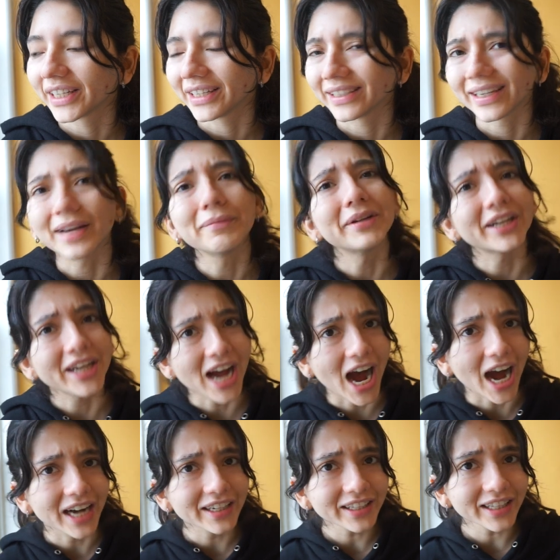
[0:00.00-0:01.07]
get it. I mean, I
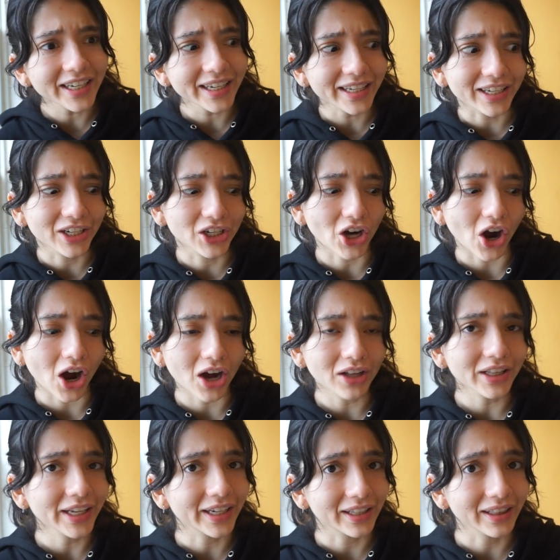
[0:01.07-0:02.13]
kind of like got
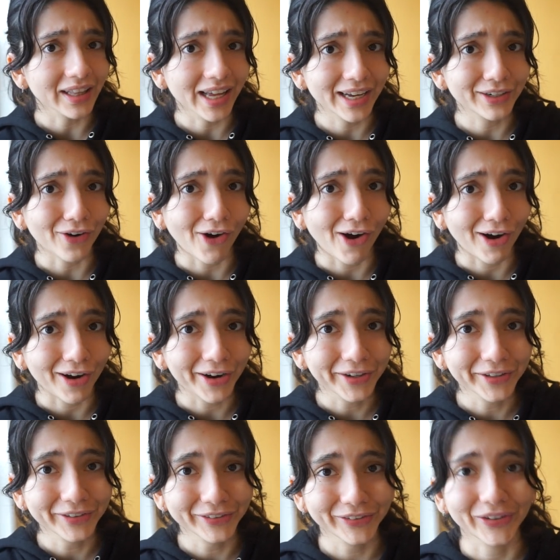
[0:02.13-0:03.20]
like led
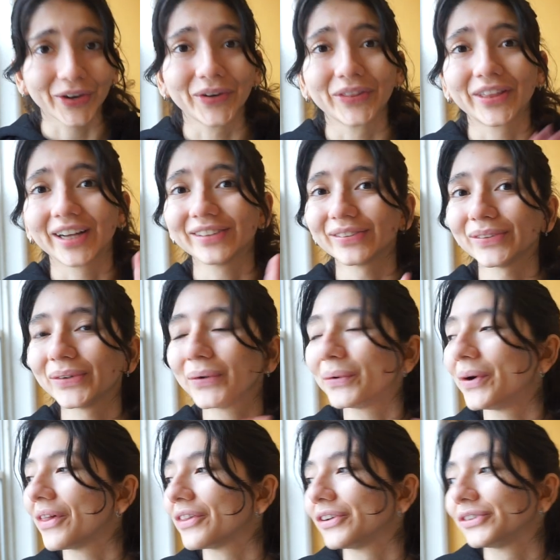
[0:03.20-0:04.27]
on, so that's a
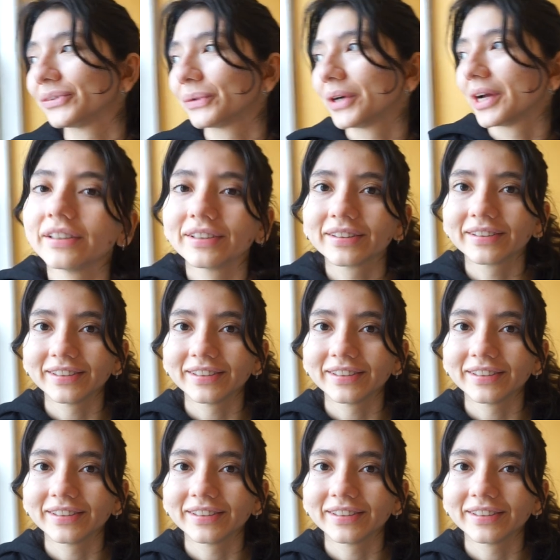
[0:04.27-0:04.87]
whole other story.